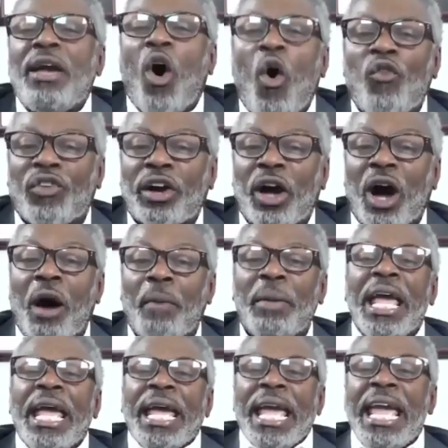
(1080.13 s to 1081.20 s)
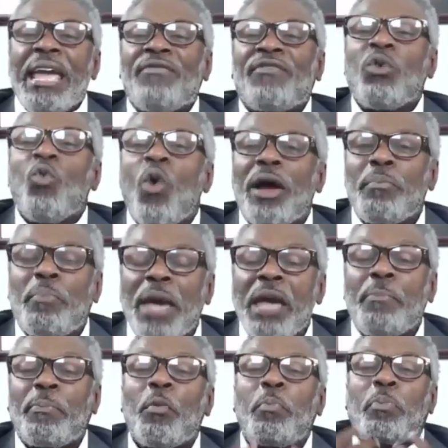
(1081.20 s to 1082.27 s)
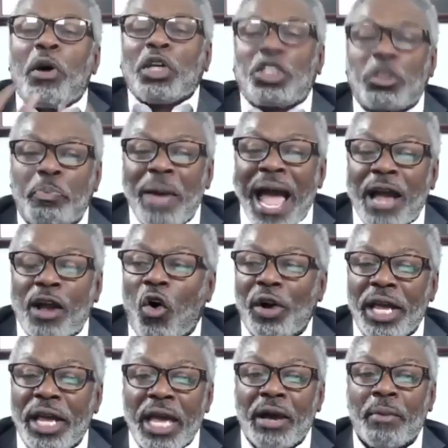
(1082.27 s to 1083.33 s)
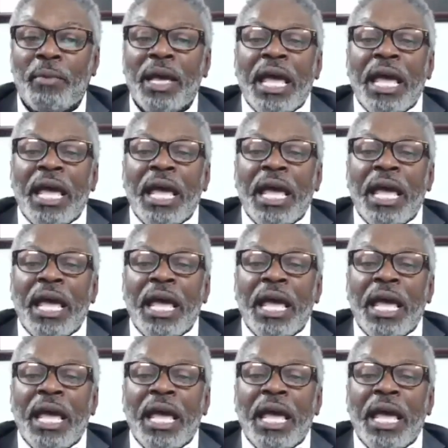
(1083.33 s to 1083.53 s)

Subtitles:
overcome, even when people push back on him,